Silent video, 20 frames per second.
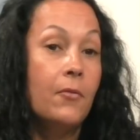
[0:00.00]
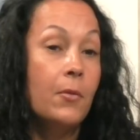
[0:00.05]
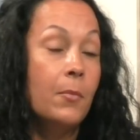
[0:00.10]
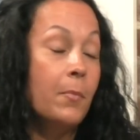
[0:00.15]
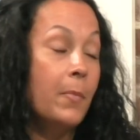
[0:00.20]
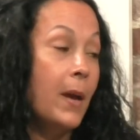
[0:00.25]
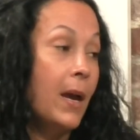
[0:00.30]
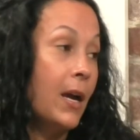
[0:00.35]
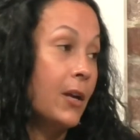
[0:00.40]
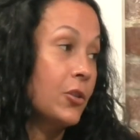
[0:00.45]
a
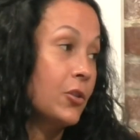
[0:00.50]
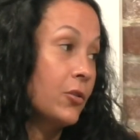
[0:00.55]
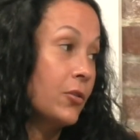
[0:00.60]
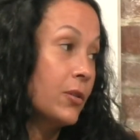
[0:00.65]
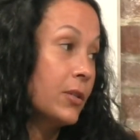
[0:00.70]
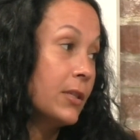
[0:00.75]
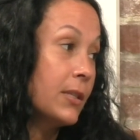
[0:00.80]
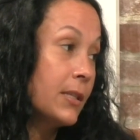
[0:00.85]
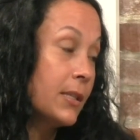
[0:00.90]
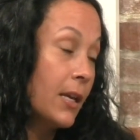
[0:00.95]

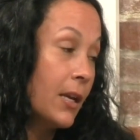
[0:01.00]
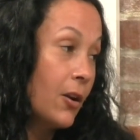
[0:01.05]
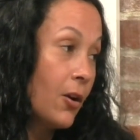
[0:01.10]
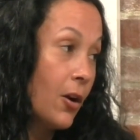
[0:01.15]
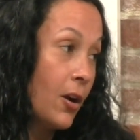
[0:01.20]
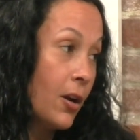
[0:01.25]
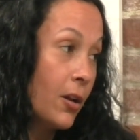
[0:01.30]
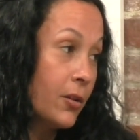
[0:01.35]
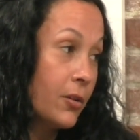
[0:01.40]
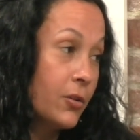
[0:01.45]
bachelor's in
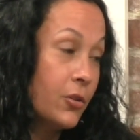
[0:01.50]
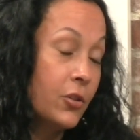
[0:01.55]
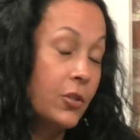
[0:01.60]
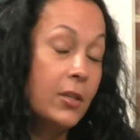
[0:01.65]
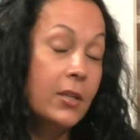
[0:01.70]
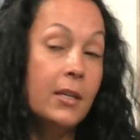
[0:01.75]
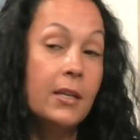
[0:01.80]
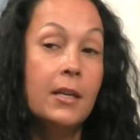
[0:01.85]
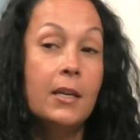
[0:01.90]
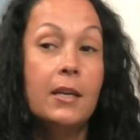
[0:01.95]

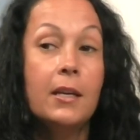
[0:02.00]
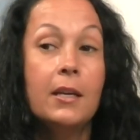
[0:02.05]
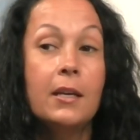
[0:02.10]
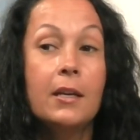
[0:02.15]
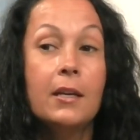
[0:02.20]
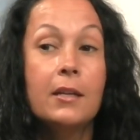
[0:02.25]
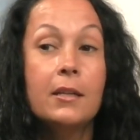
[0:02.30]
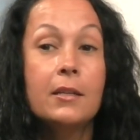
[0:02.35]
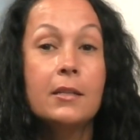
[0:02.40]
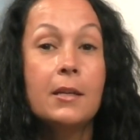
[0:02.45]
psychology
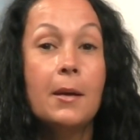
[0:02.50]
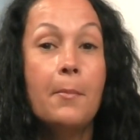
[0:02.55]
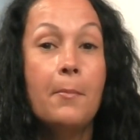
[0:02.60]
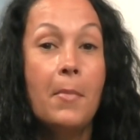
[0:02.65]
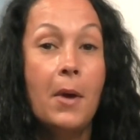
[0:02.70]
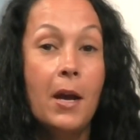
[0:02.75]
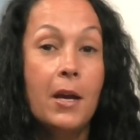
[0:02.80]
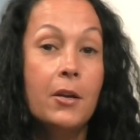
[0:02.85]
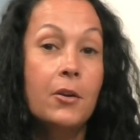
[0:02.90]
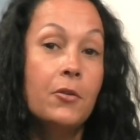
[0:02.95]
and a
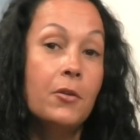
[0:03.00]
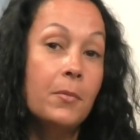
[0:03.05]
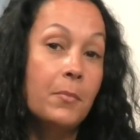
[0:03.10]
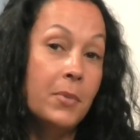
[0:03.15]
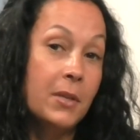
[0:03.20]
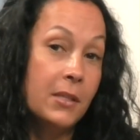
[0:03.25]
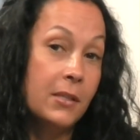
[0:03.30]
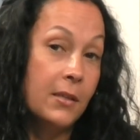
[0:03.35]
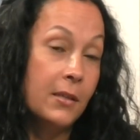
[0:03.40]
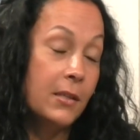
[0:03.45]
minor in
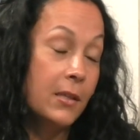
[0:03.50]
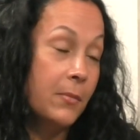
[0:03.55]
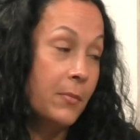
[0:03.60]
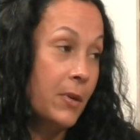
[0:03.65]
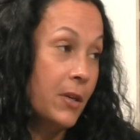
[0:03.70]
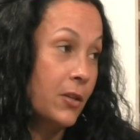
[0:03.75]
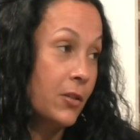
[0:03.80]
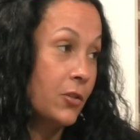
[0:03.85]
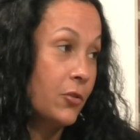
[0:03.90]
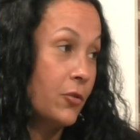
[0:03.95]
business
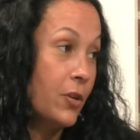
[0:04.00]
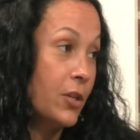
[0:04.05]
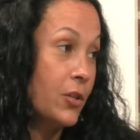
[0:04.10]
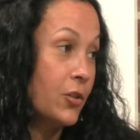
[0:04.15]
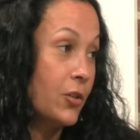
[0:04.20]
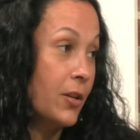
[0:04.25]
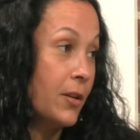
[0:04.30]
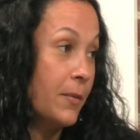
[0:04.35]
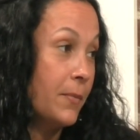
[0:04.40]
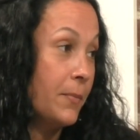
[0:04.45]

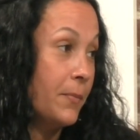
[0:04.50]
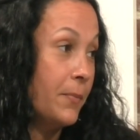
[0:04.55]
administration.